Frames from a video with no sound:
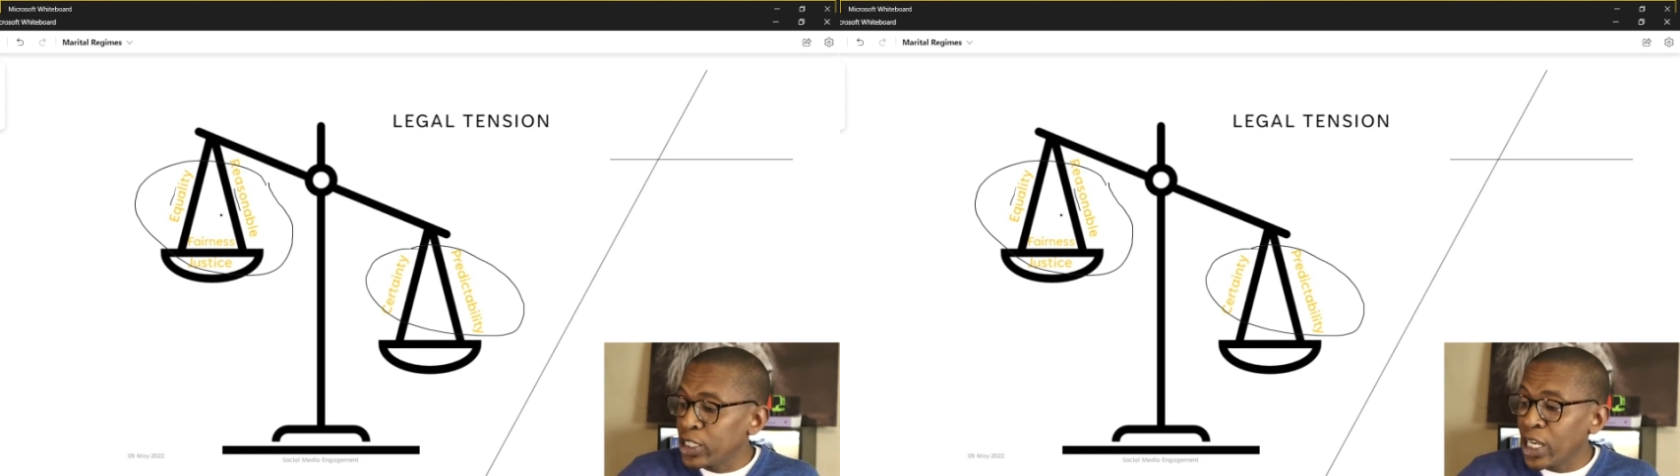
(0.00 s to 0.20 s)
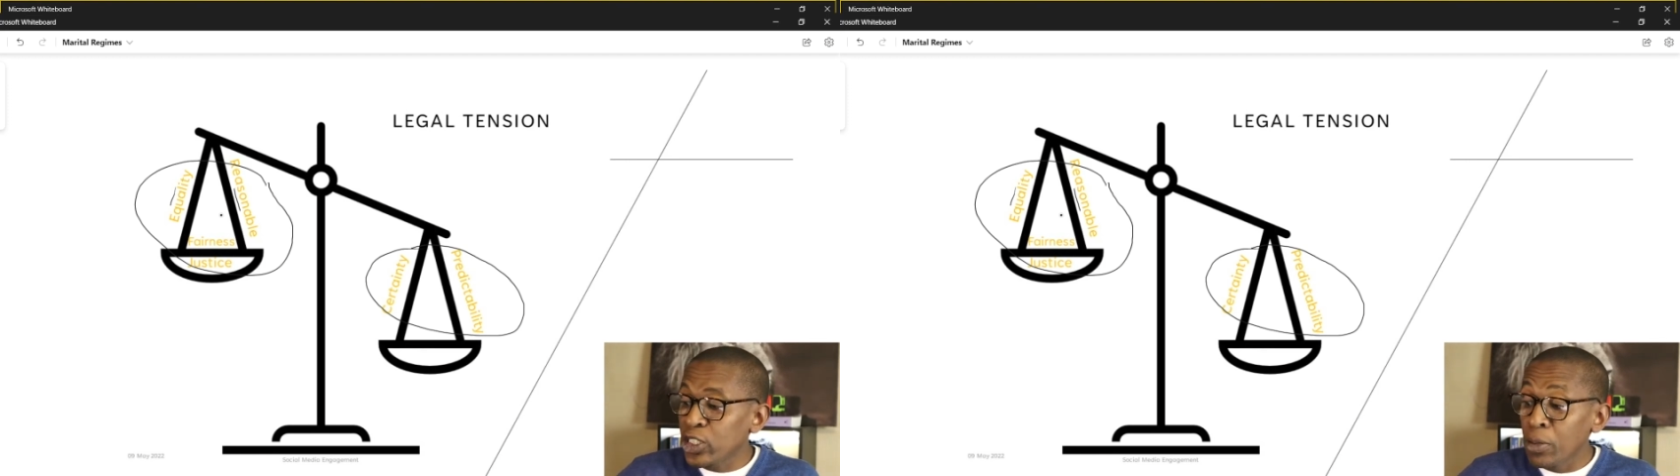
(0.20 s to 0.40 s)

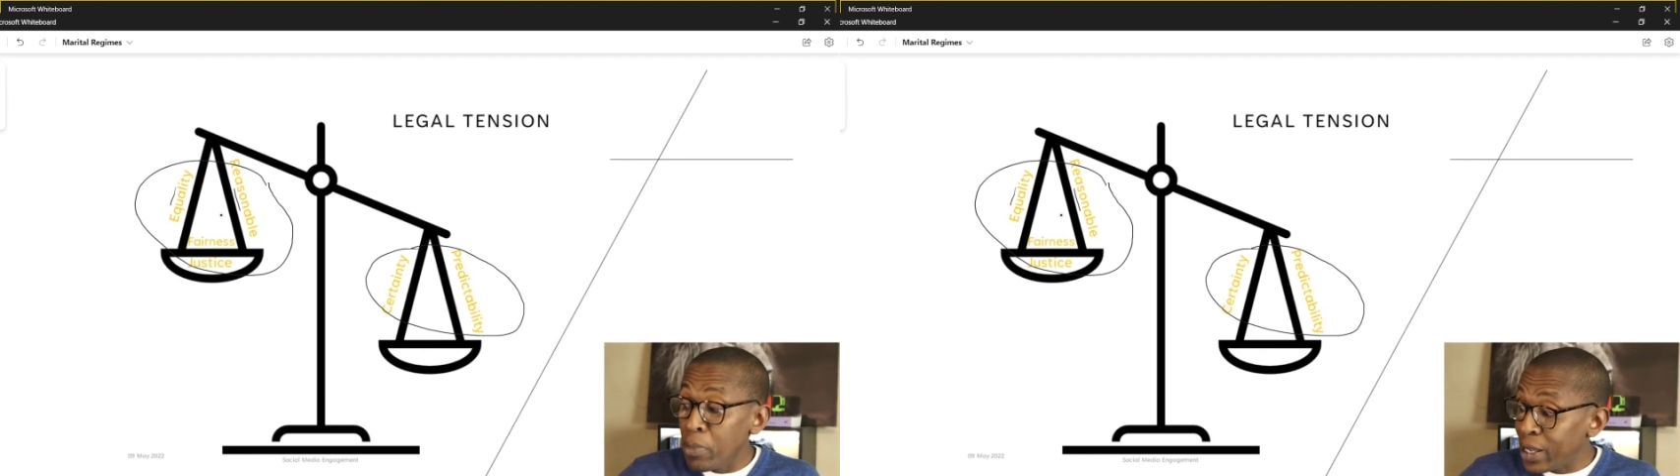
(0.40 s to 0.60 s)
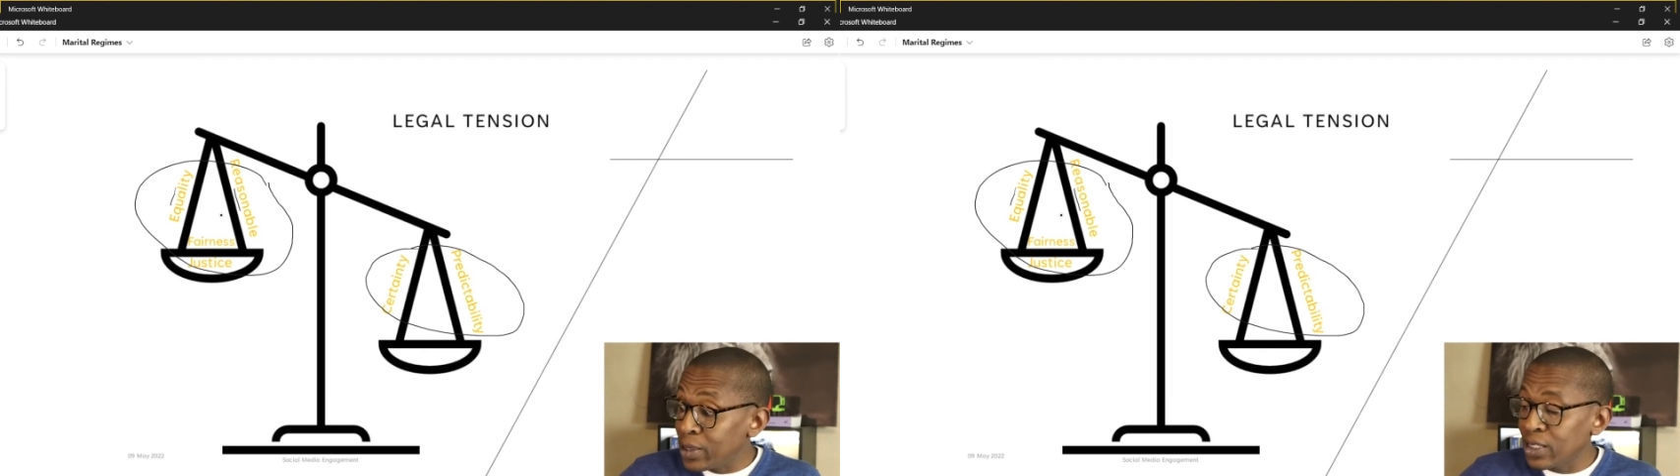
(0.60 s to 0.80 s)
actually
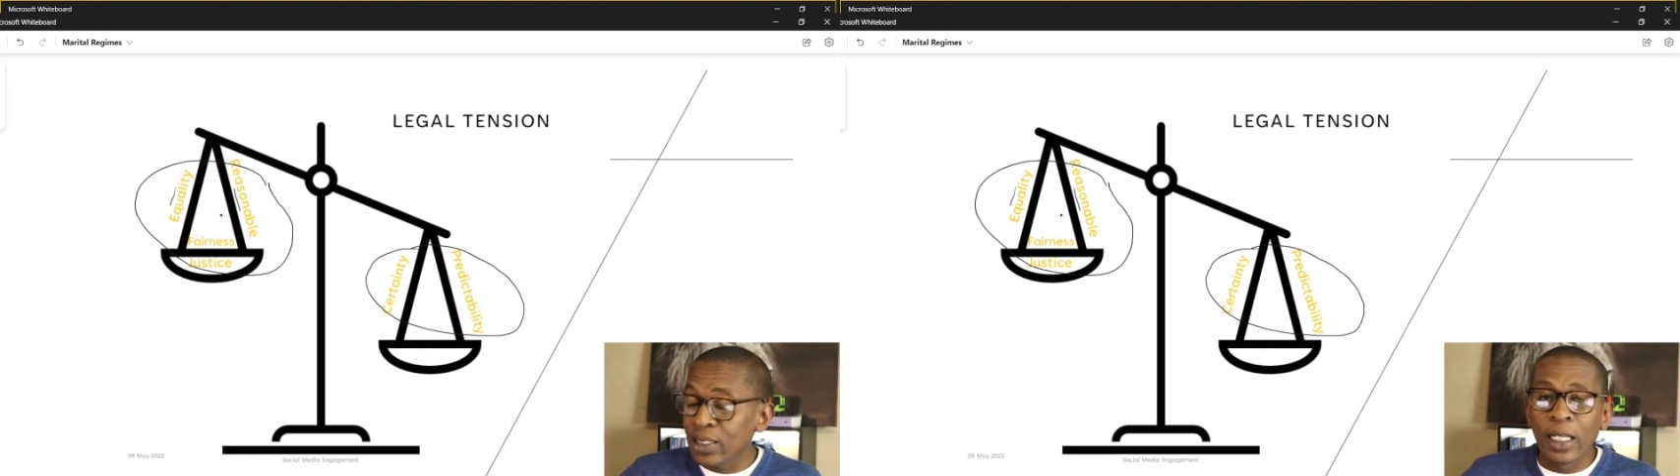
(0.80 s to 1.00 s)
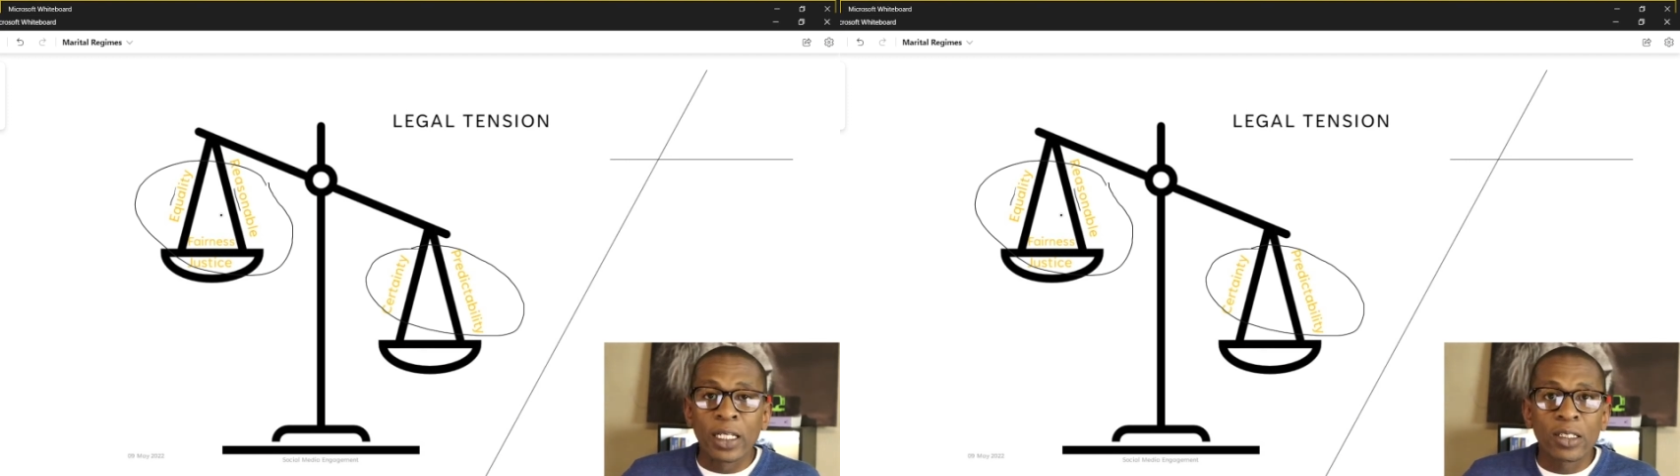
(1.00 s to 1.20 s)
made this
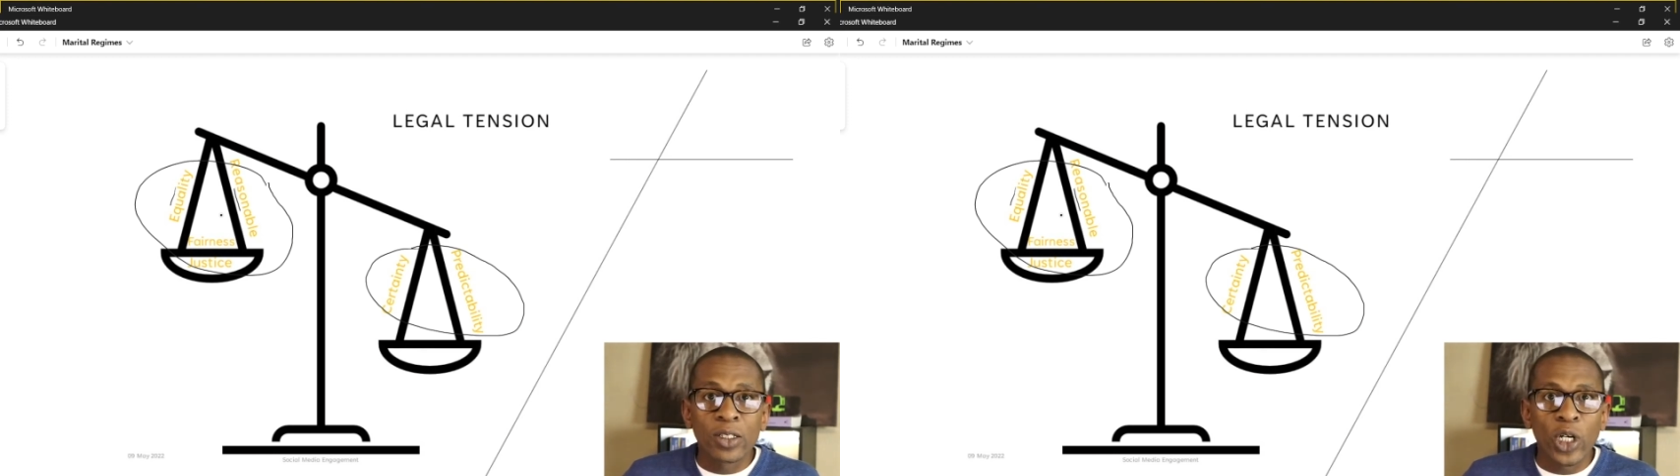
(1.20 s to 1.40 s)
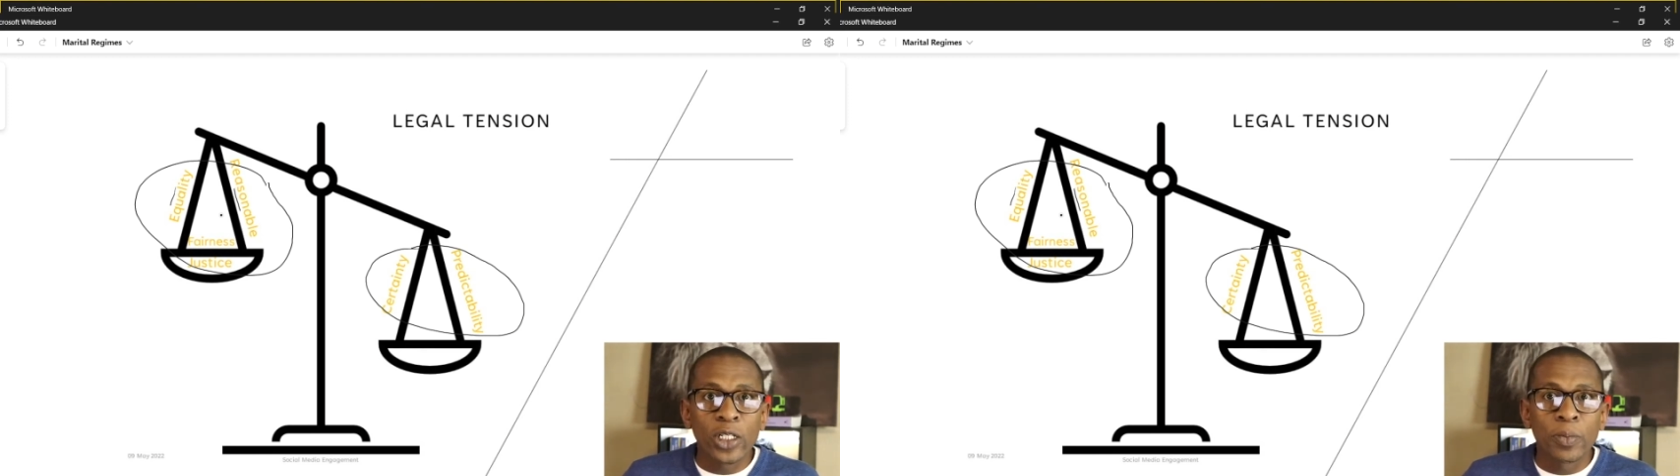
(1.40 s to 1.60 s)
in his judgment,